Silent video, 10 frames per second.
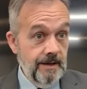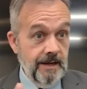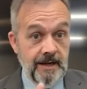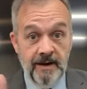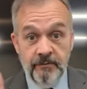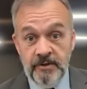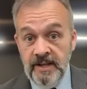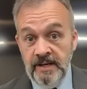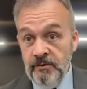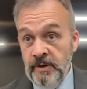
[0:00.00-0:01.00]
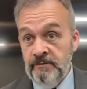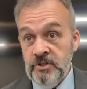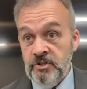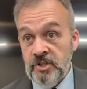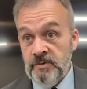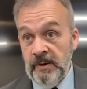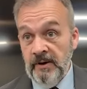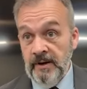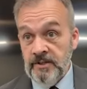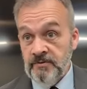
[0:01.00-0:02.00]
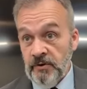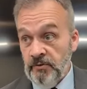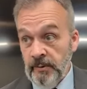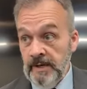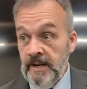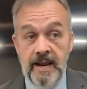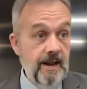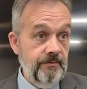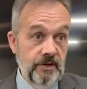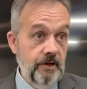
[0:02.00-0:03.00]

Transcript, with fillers: And everything that we've just experienced for three and a half